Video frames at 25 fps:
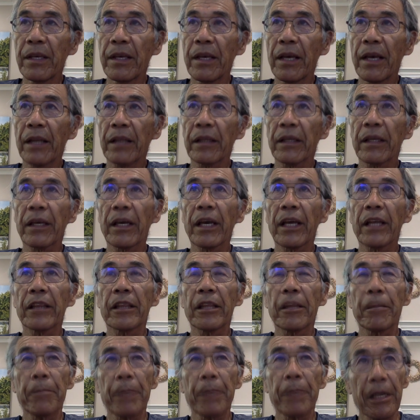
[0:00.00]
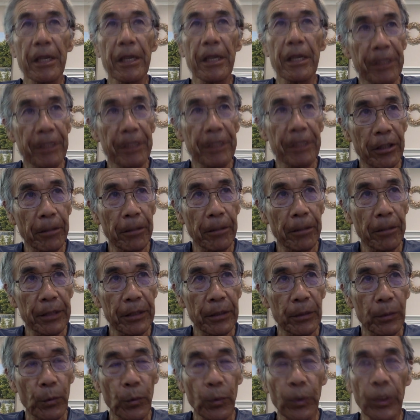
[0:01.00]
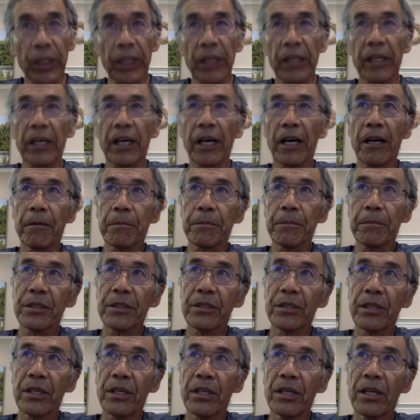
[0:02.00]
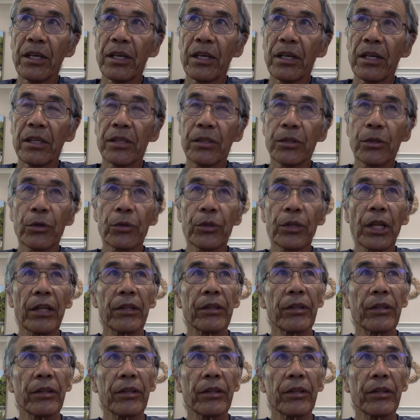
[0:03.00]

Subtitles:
and get the benefit of it when it comes, so that